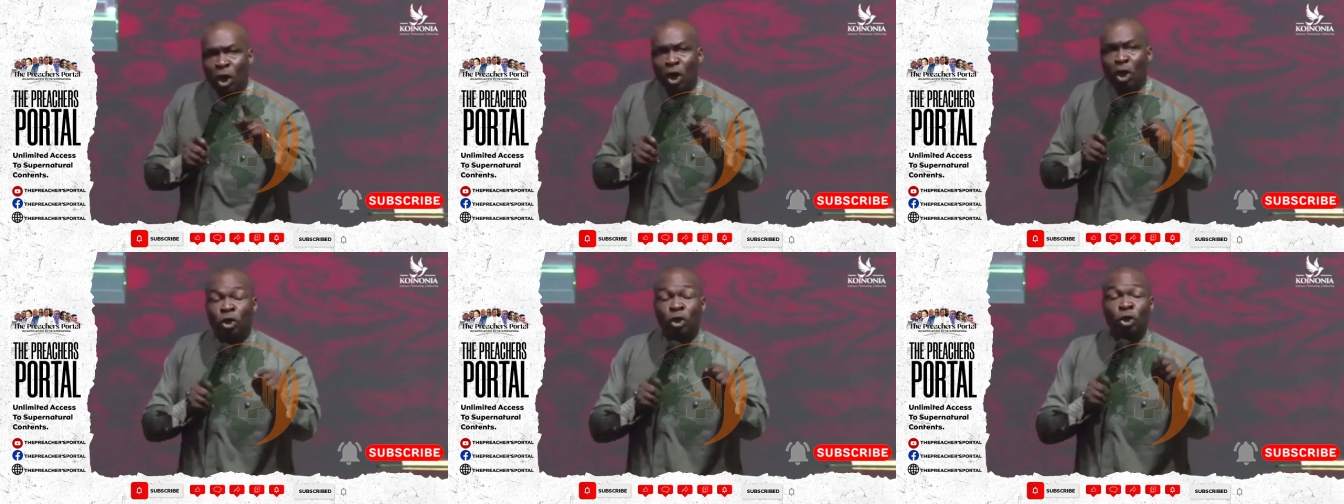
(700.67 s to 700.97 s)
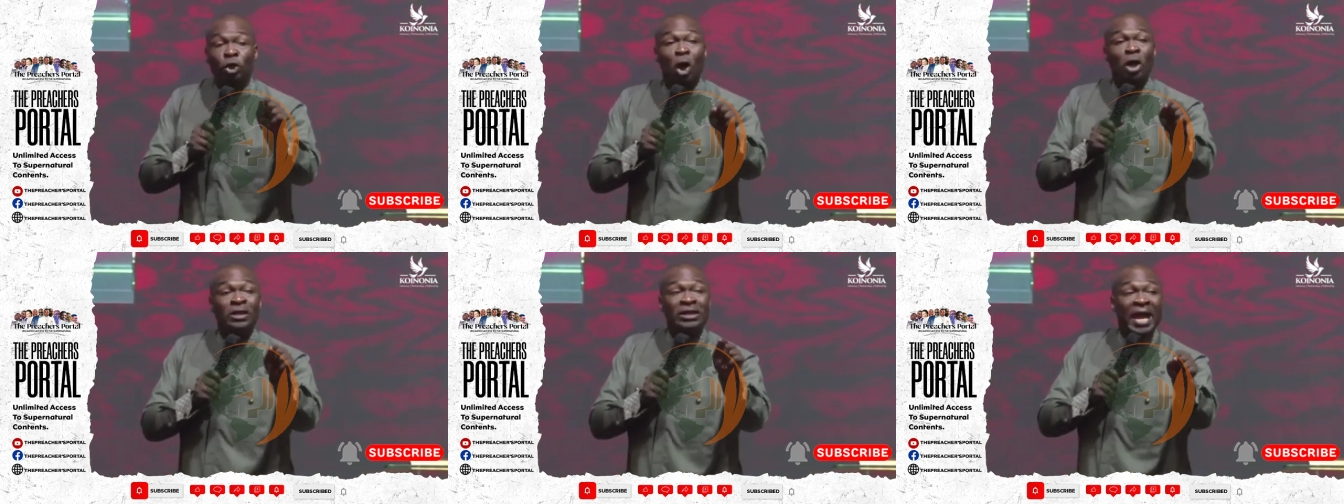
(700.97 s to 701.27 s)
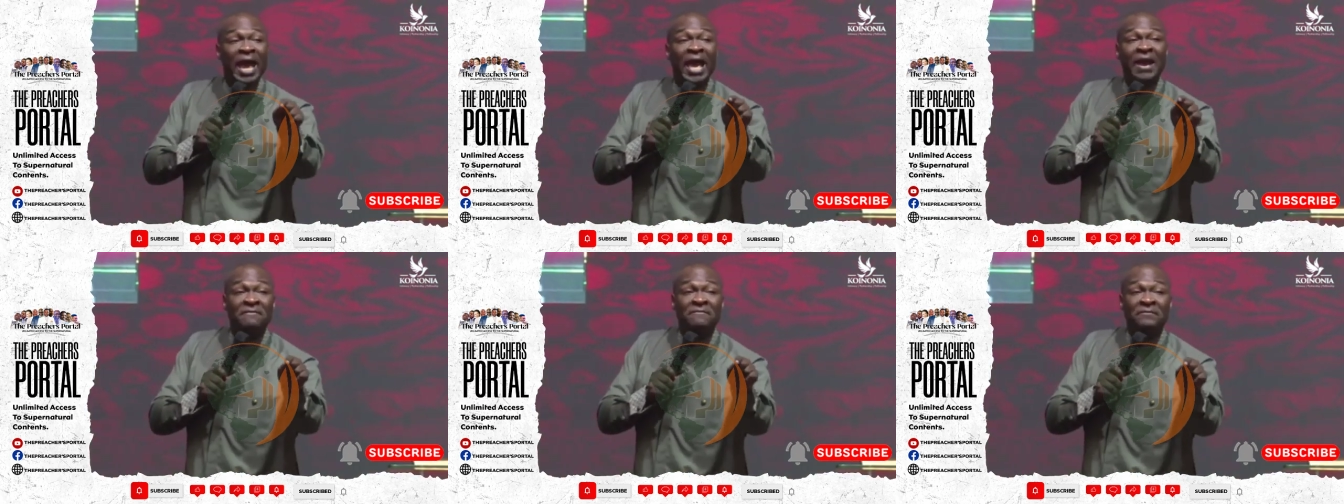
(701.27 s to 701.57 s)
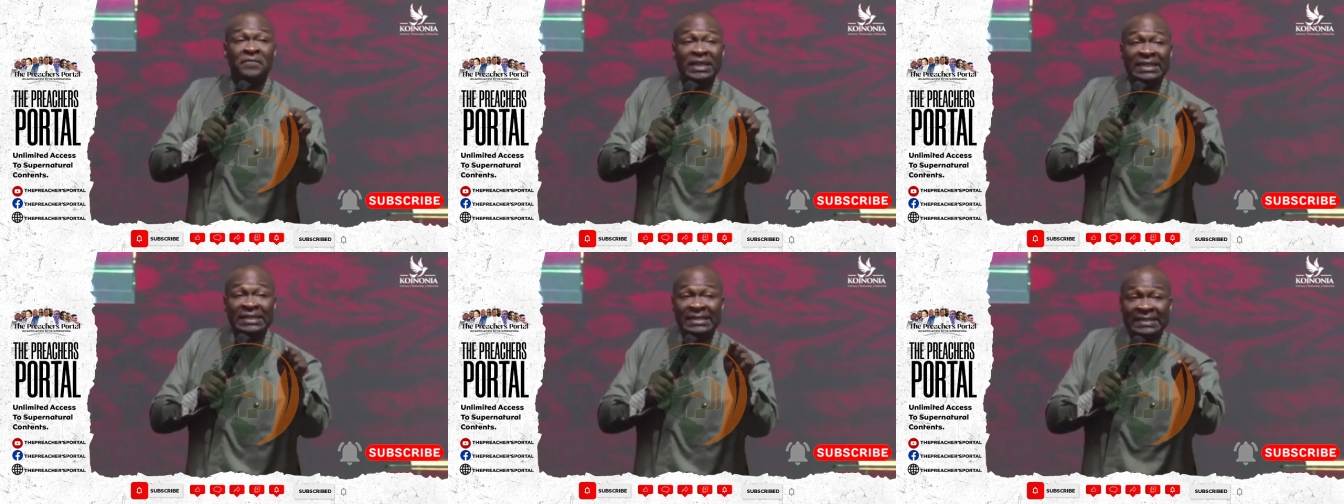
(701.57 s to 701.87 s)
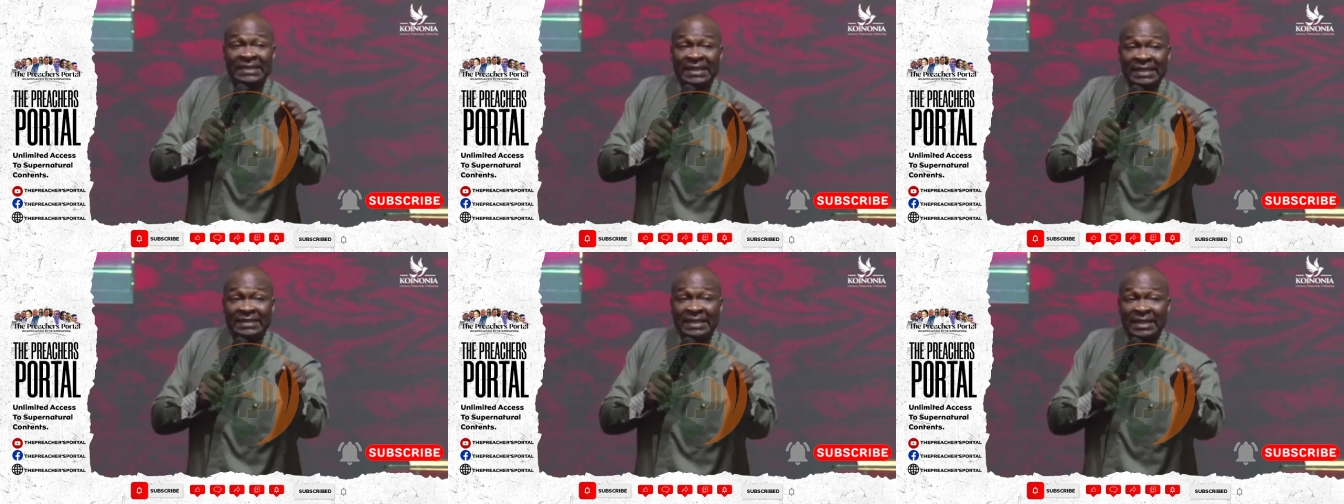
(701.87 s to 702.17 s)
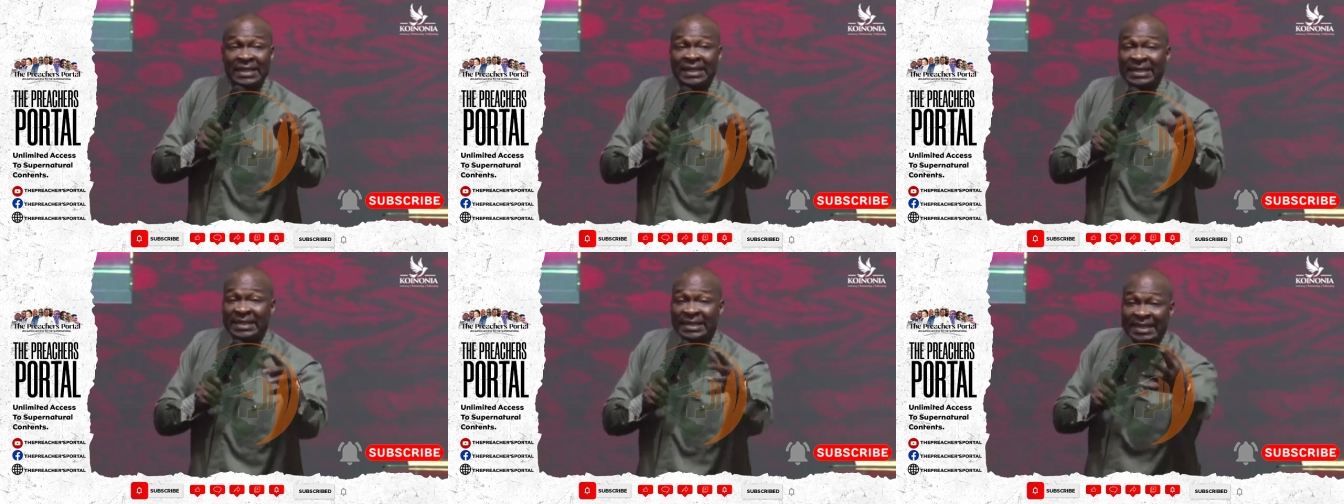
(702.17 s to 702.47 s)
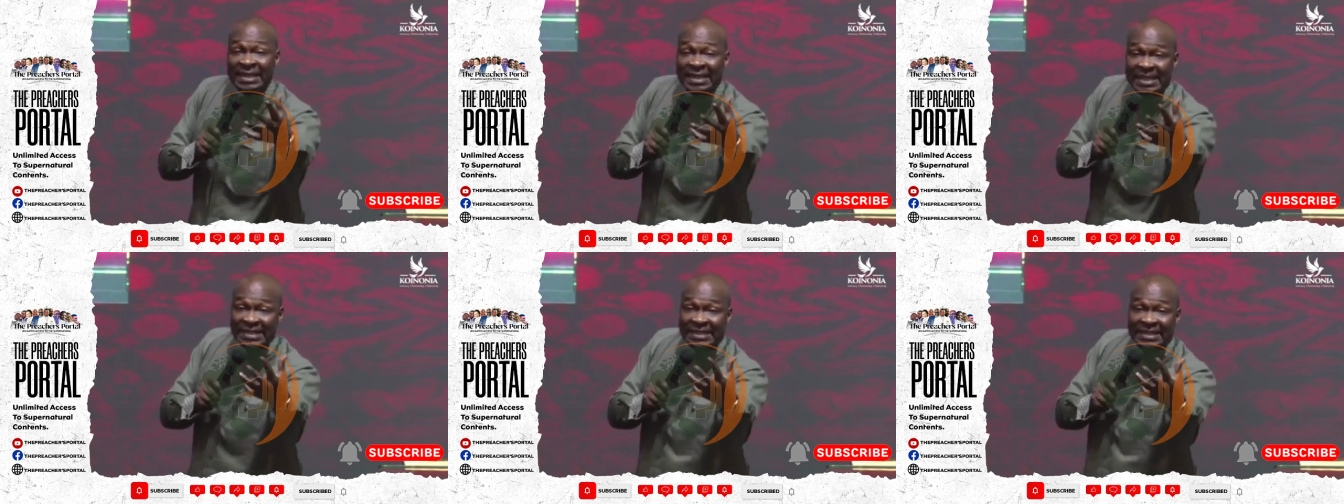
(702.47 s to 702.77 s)
not every season
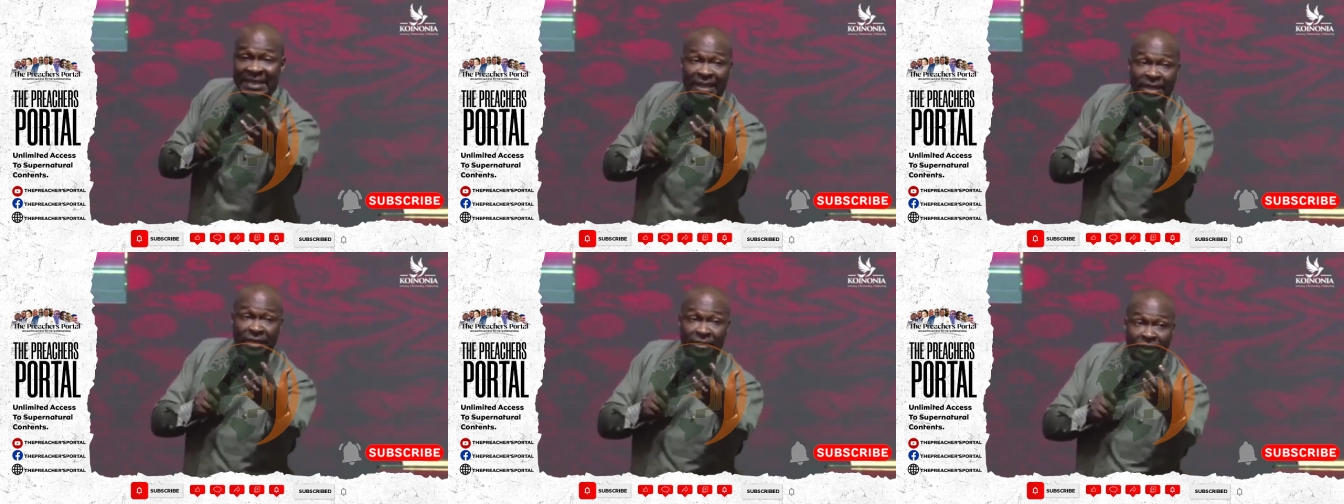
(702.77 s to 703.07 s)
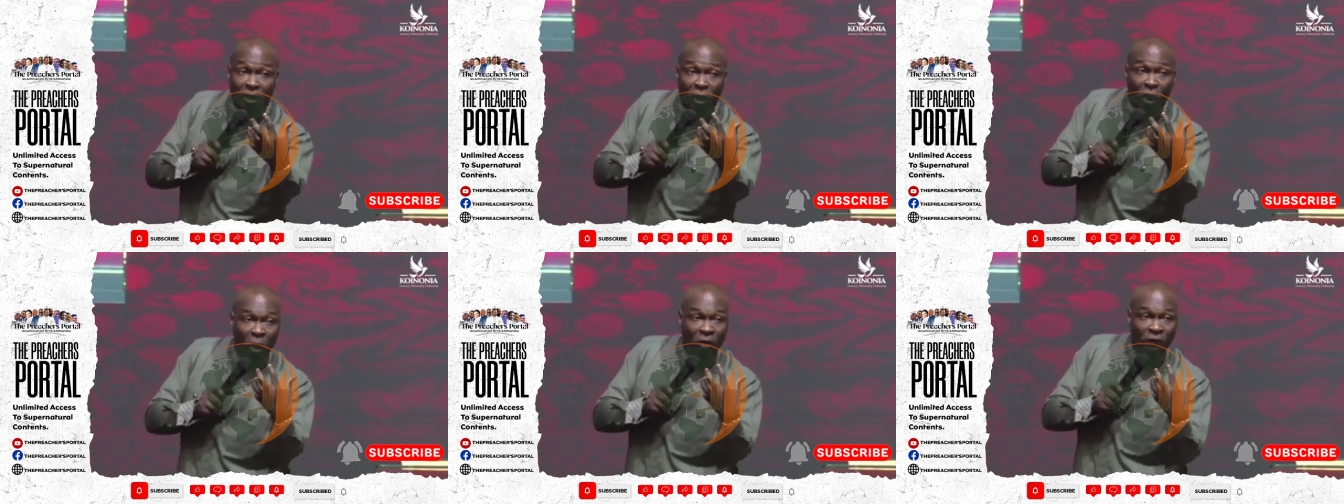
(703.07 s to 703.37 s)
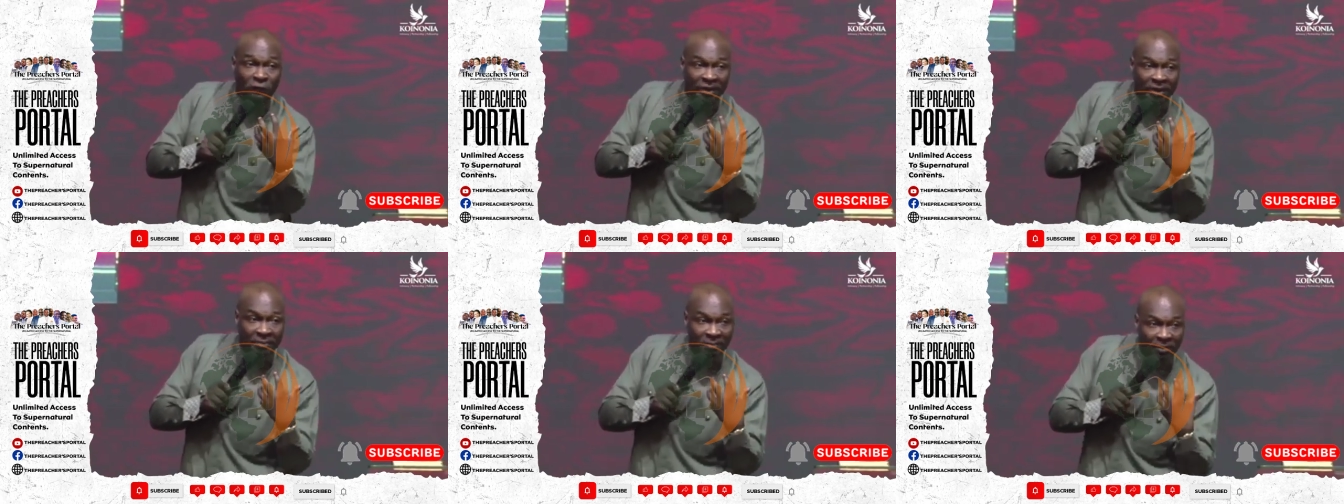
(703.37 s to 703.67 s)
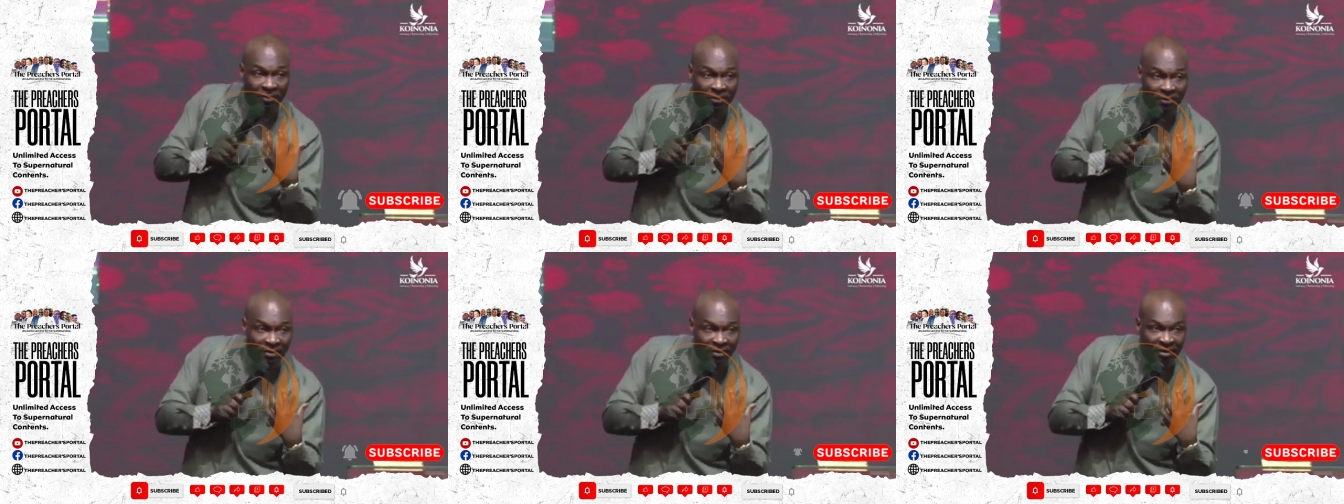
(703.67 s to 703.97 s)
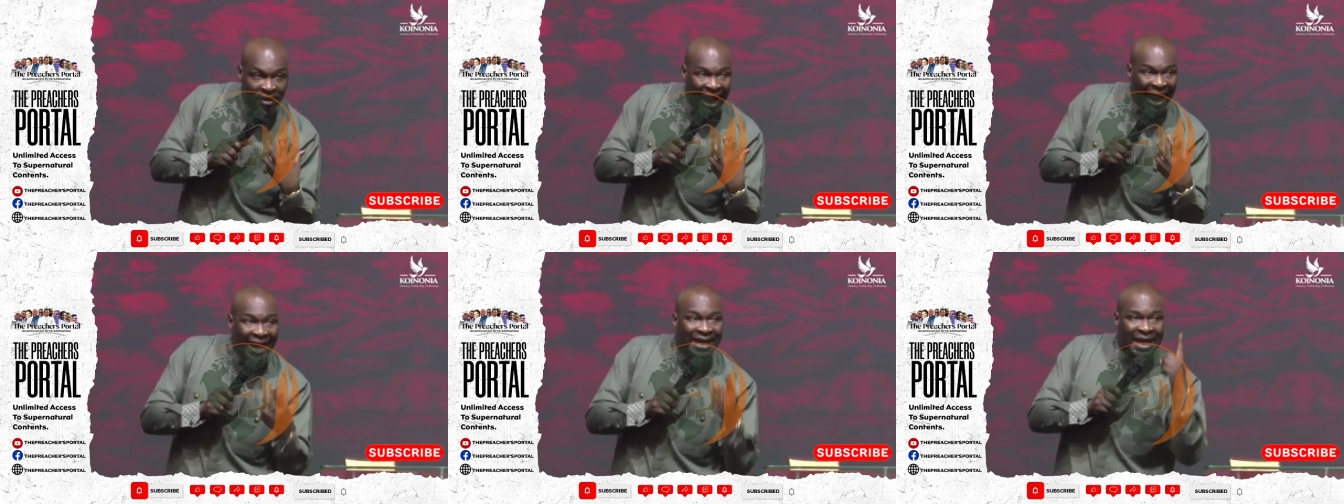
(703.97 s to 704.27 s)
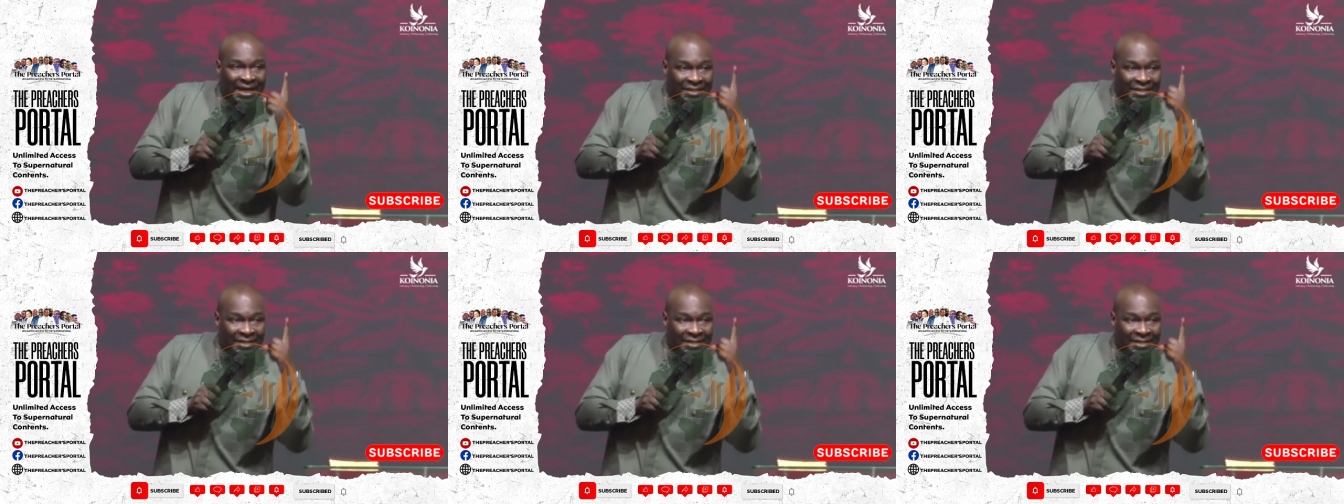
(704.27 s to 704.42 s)
is easily recoverable i can